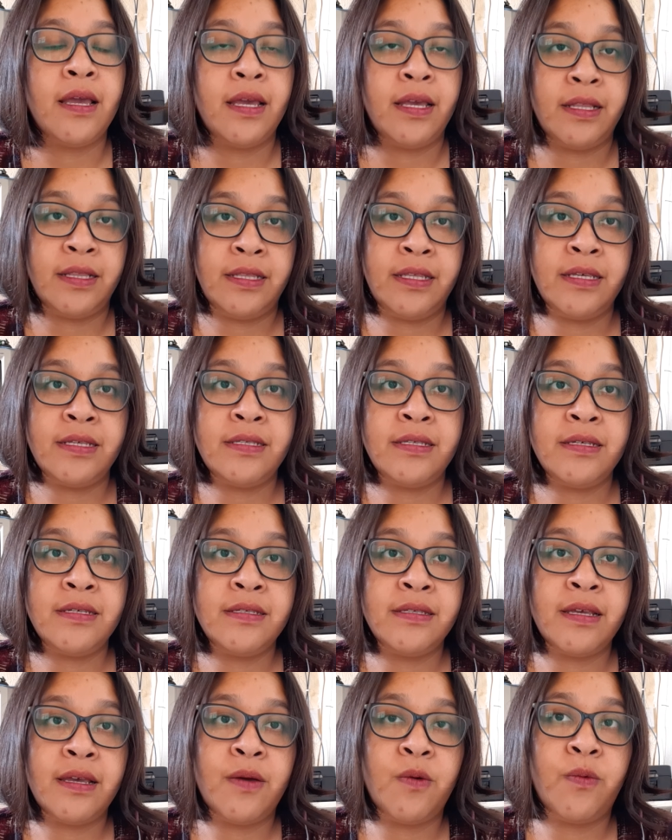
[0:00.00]
This
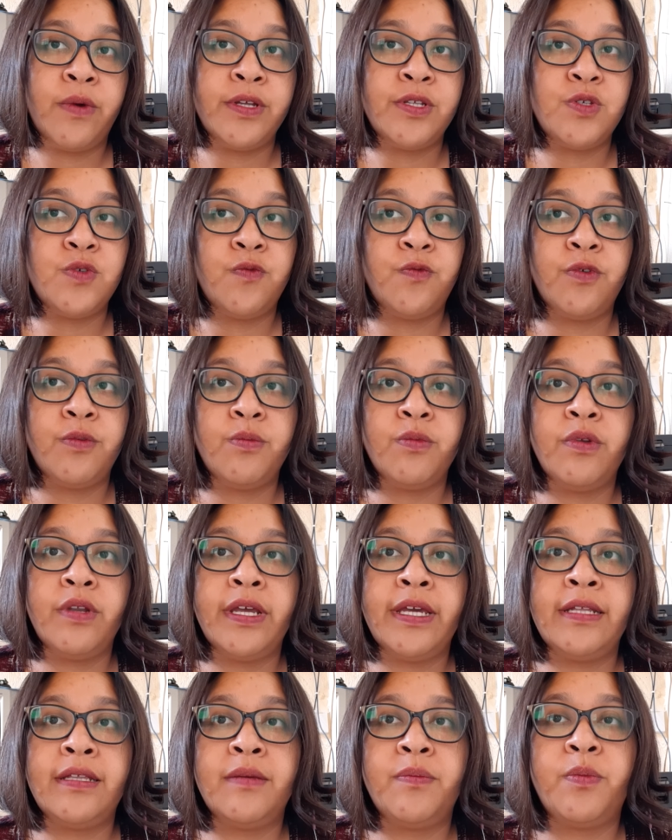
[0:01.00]
is a way to
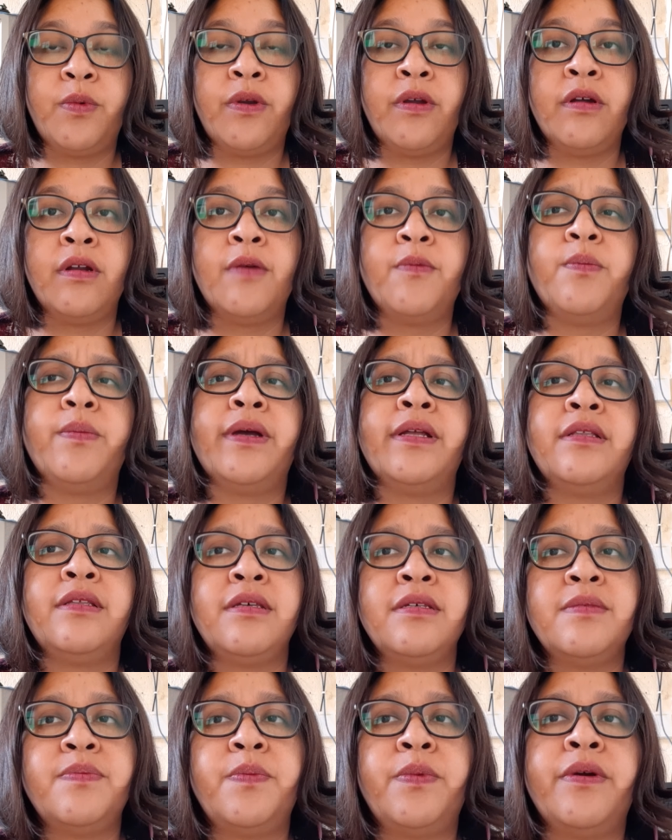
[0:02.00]
formulate a paragraph, but
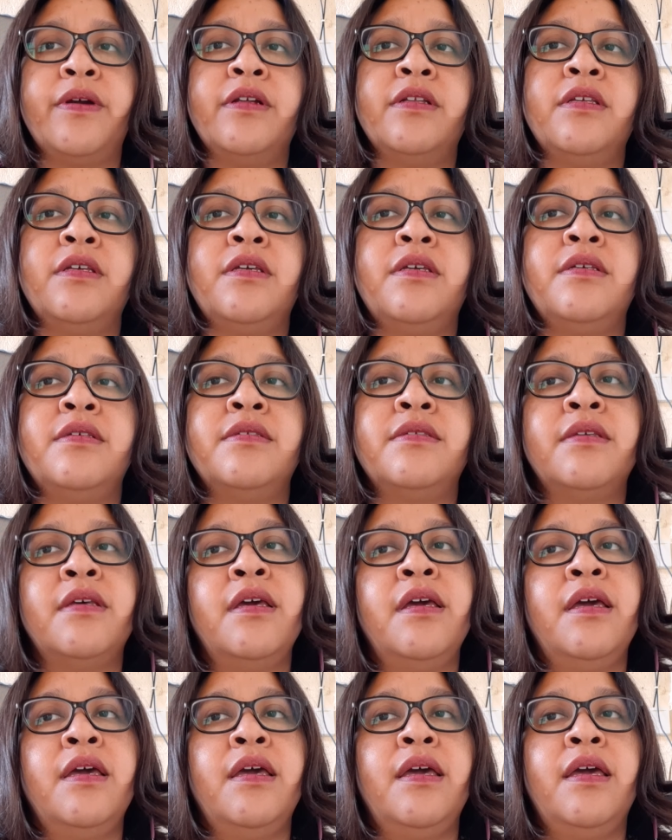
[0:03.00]
this part is
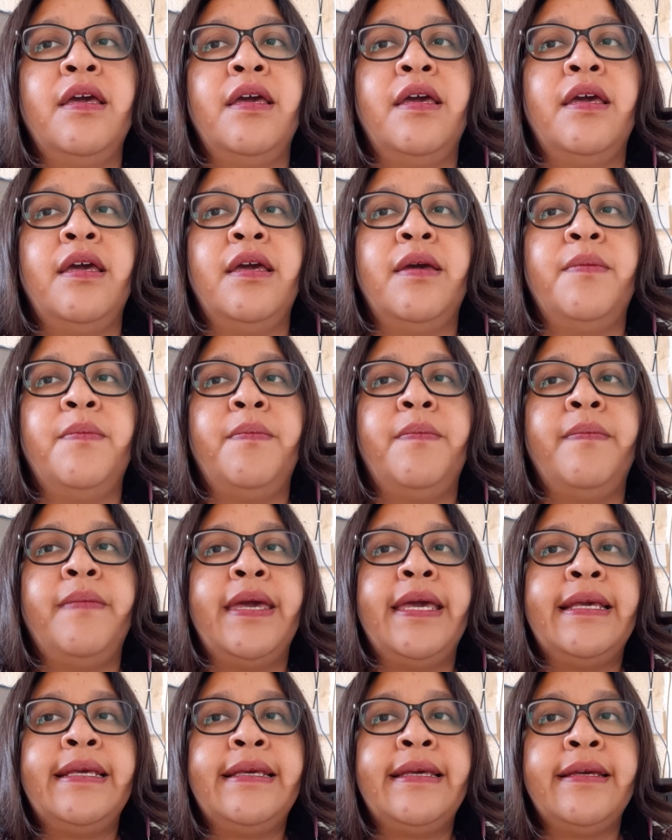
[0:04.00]

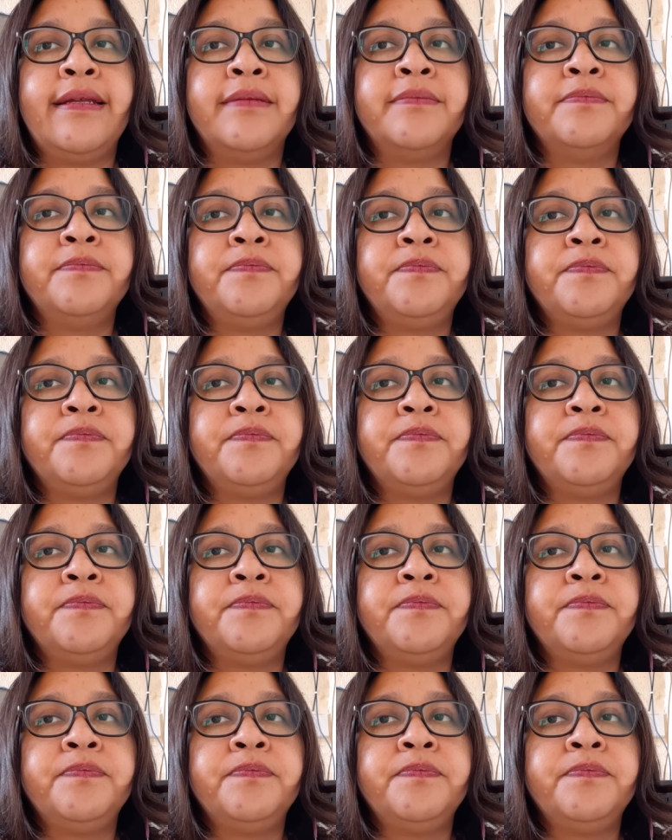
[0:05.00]
making